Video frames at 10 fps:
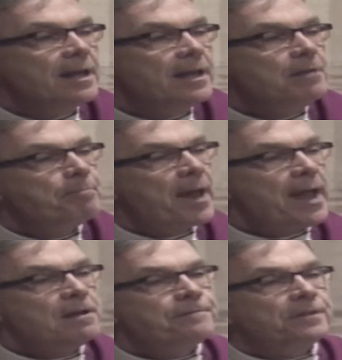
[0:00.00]
he
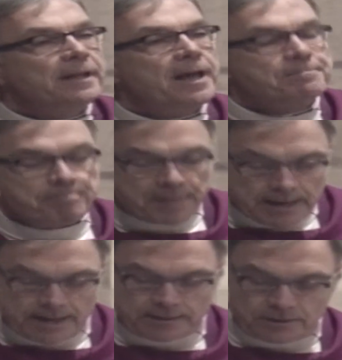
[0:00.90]
painfully
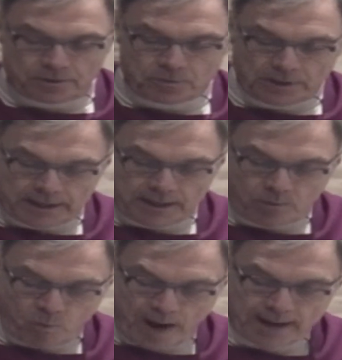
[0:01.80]
admitted to Lindy
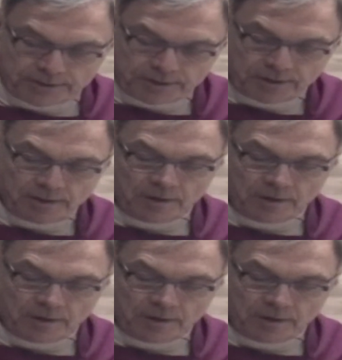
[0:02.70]
West